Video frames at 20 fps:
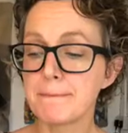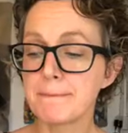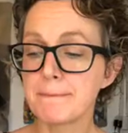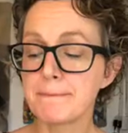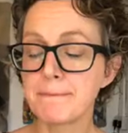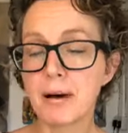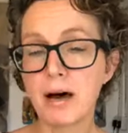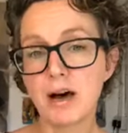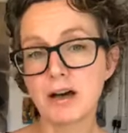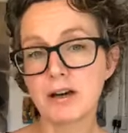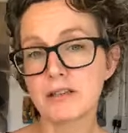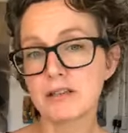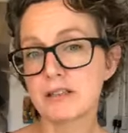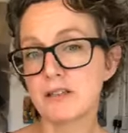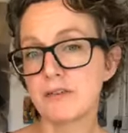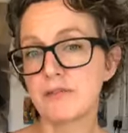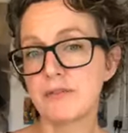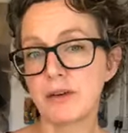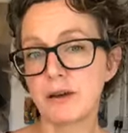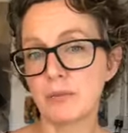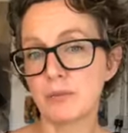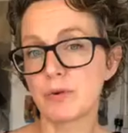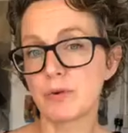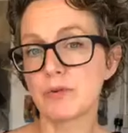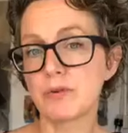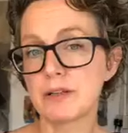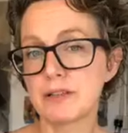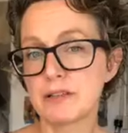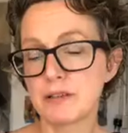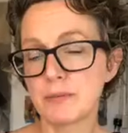Parts of it were
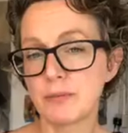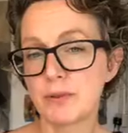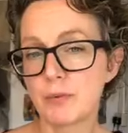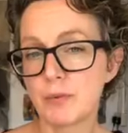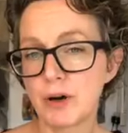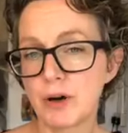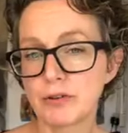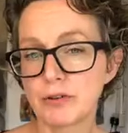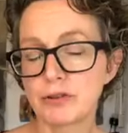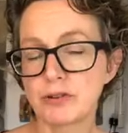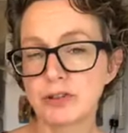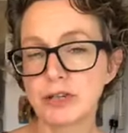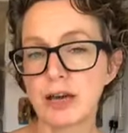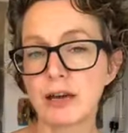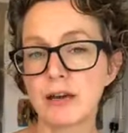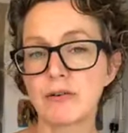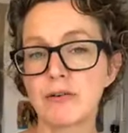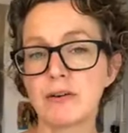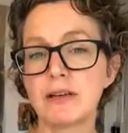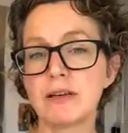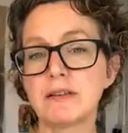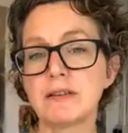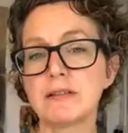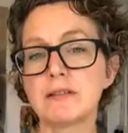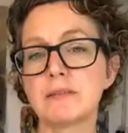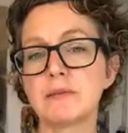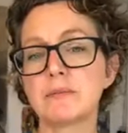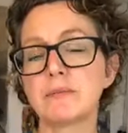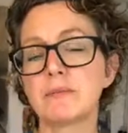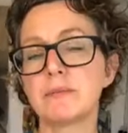in some of the Welsh galleries.
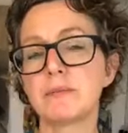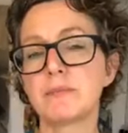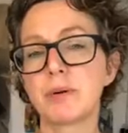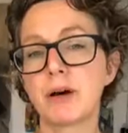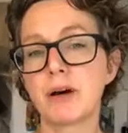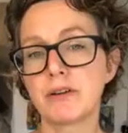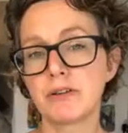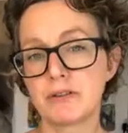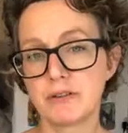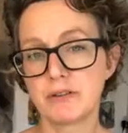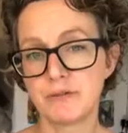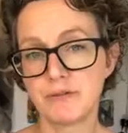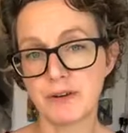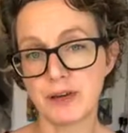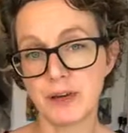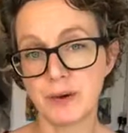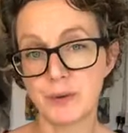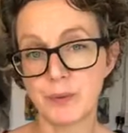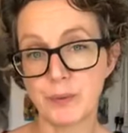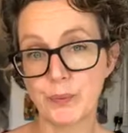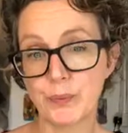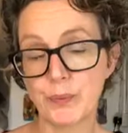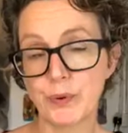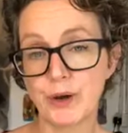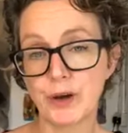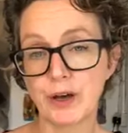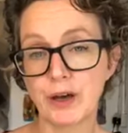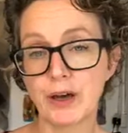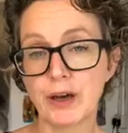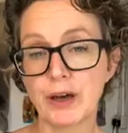Parts of it
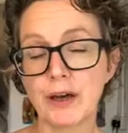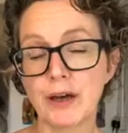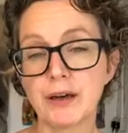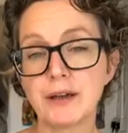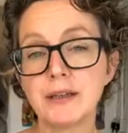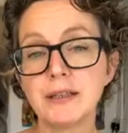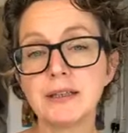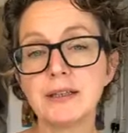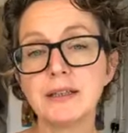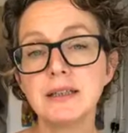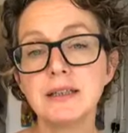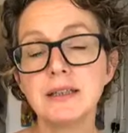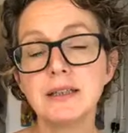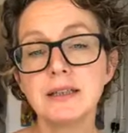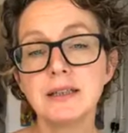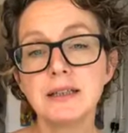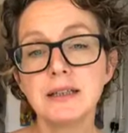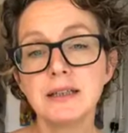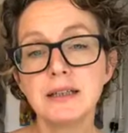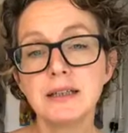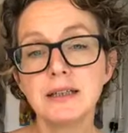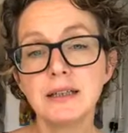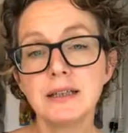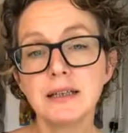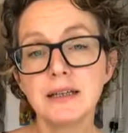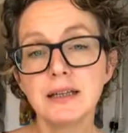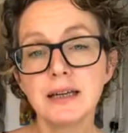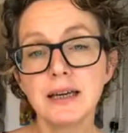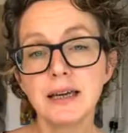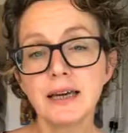were
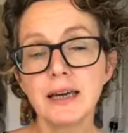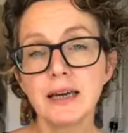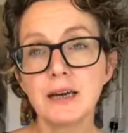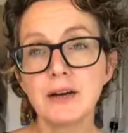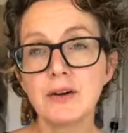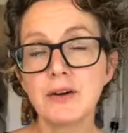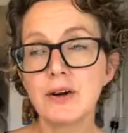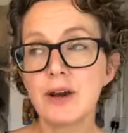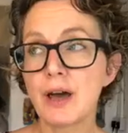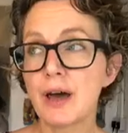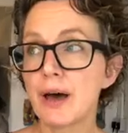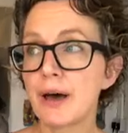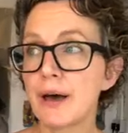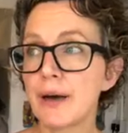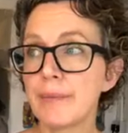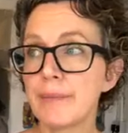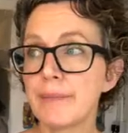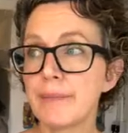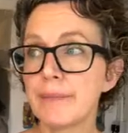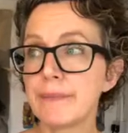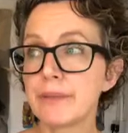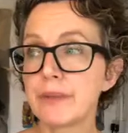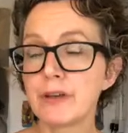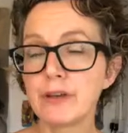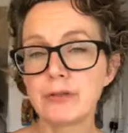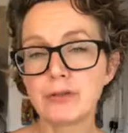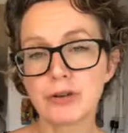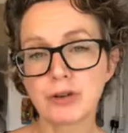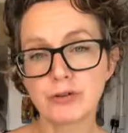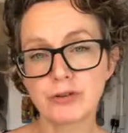in the
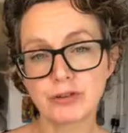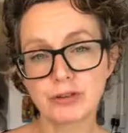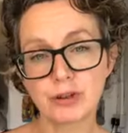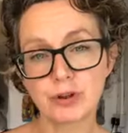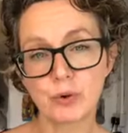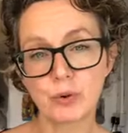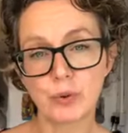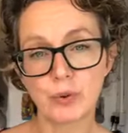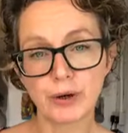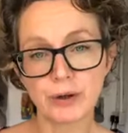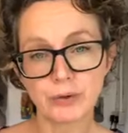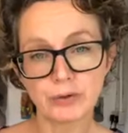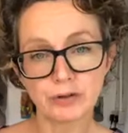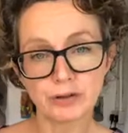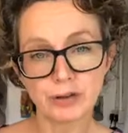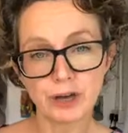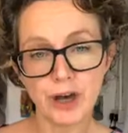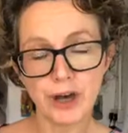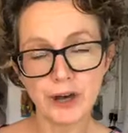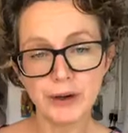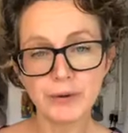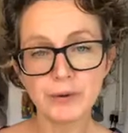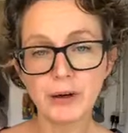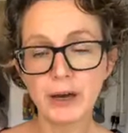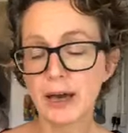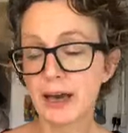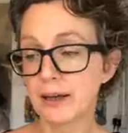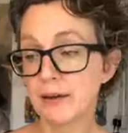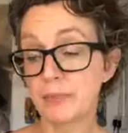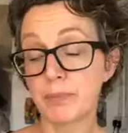Uttoxeter Quilt Show,
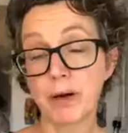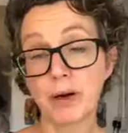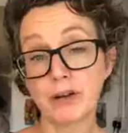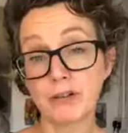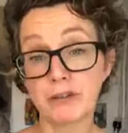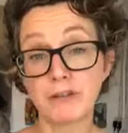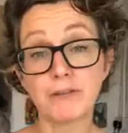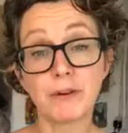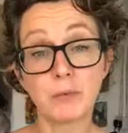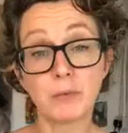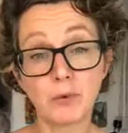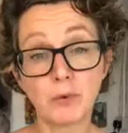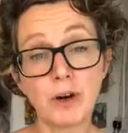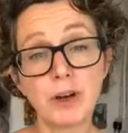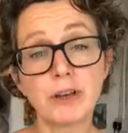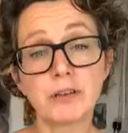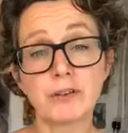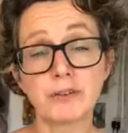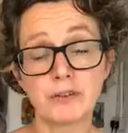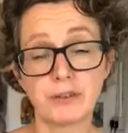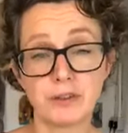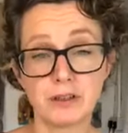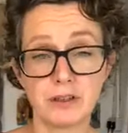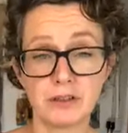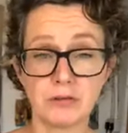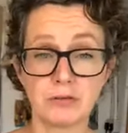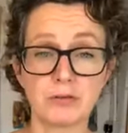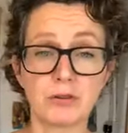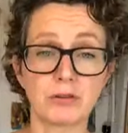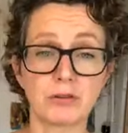and parts of it won the
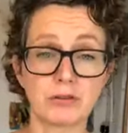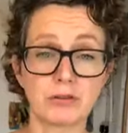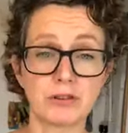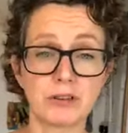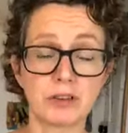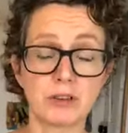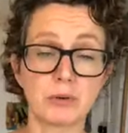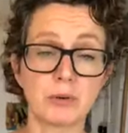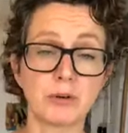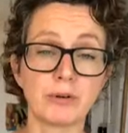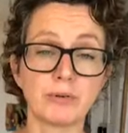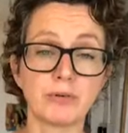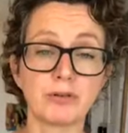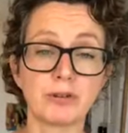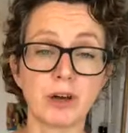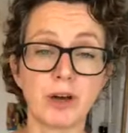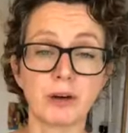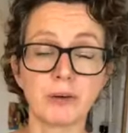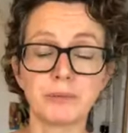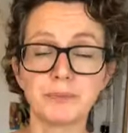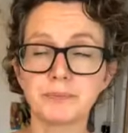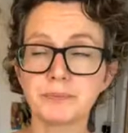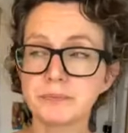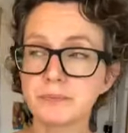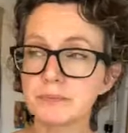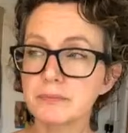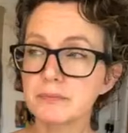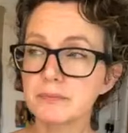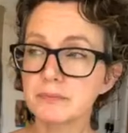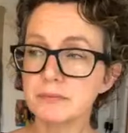Uttoxeter Quilt Show,
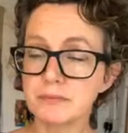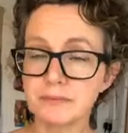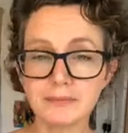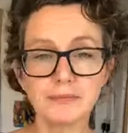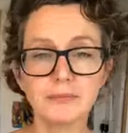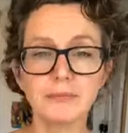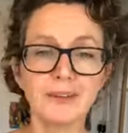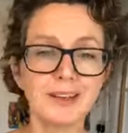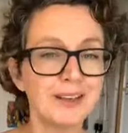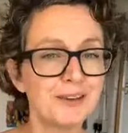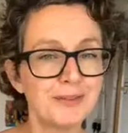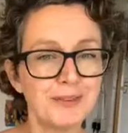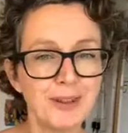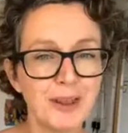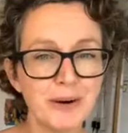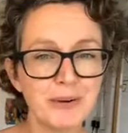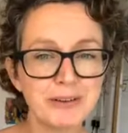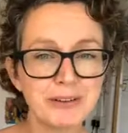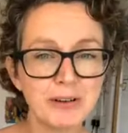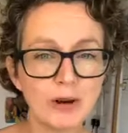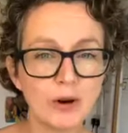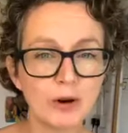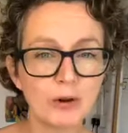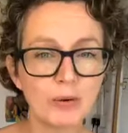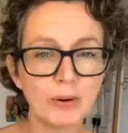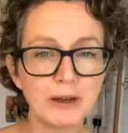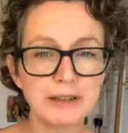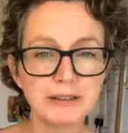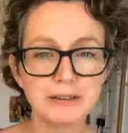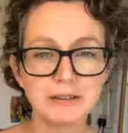even though it's not
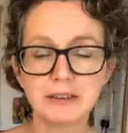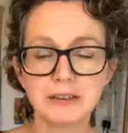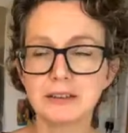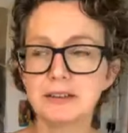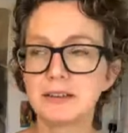quilt.